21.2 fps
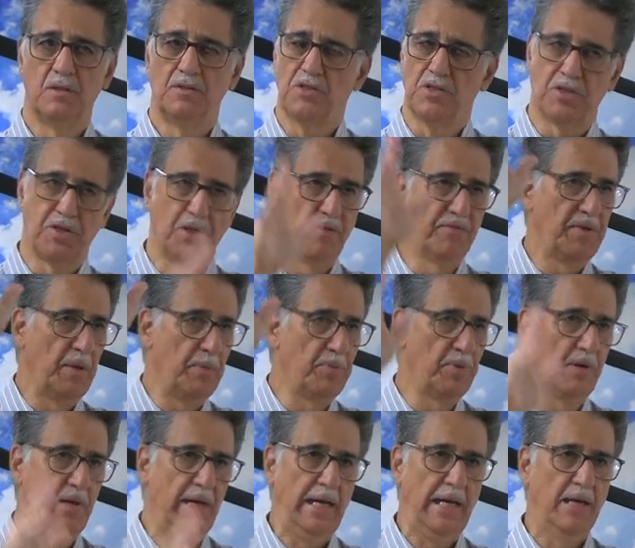Just lift up
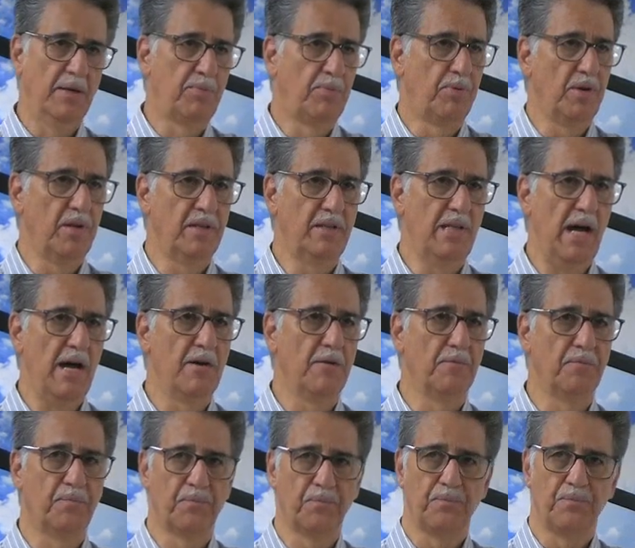your hand and put it
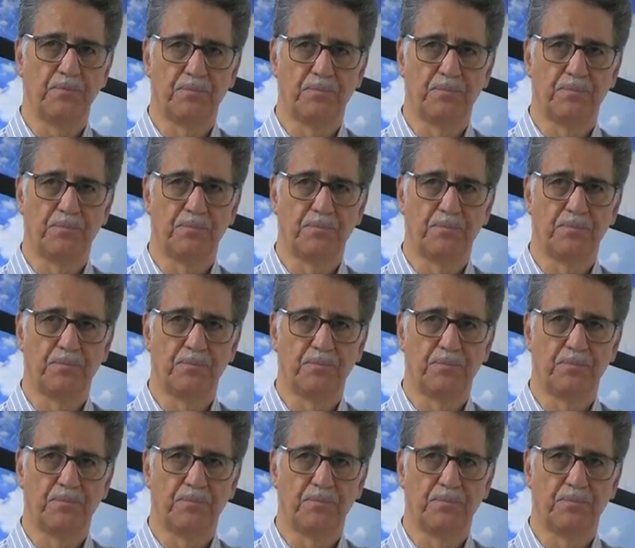down.